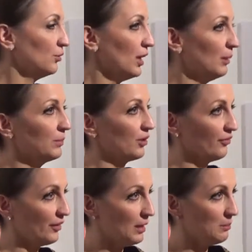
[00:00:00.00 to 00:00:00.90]
to help their
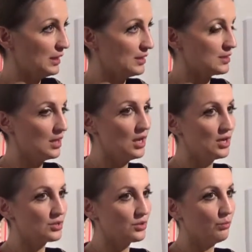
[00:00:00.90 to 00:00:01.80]
families.
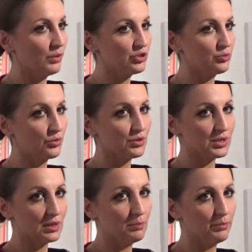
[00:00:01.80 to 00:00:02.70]
So much more
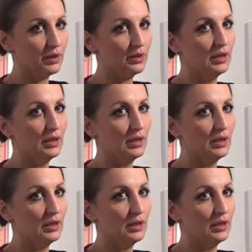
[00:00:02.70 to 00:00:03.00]
simple